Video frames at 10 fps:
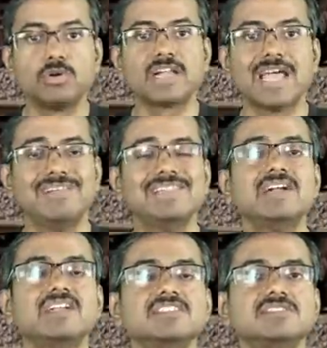to travel
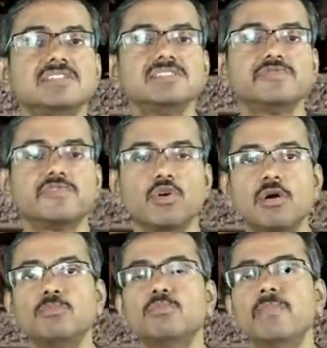that distance
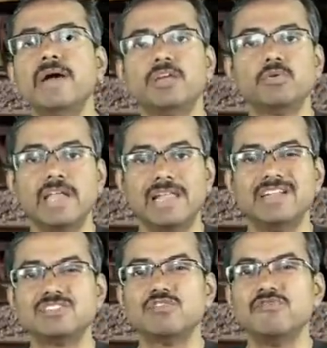from Mumbai to
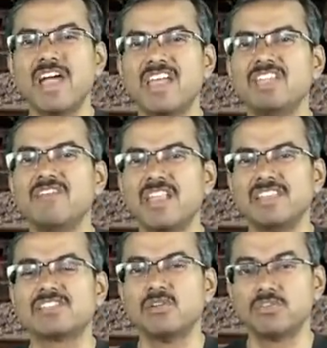Delhi. It's a very,
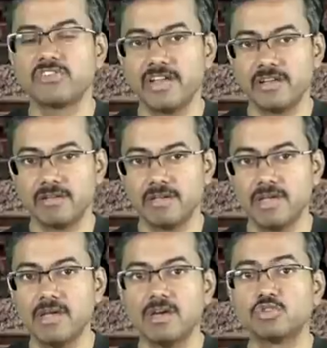very slow train.
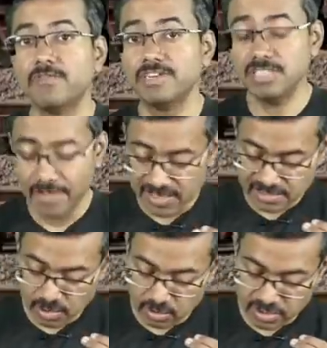So if it's a
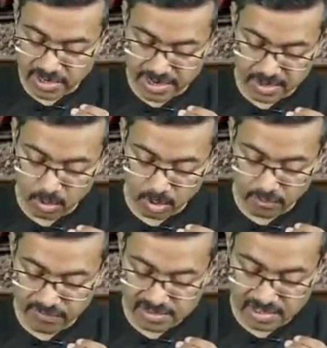very slow train,
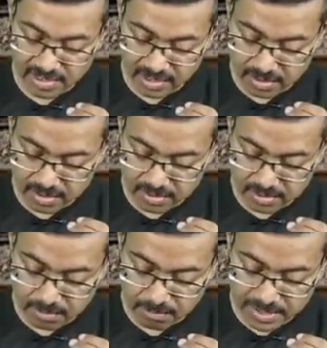obviously
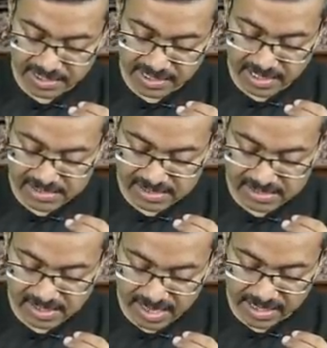the materials
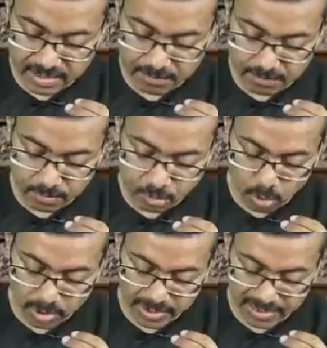inside the
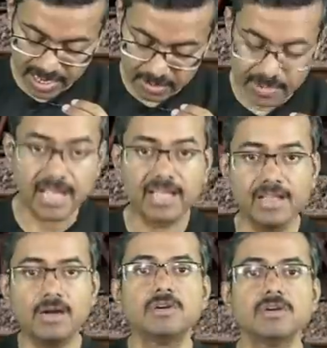bogie can be
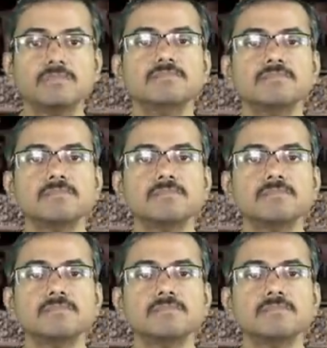taken out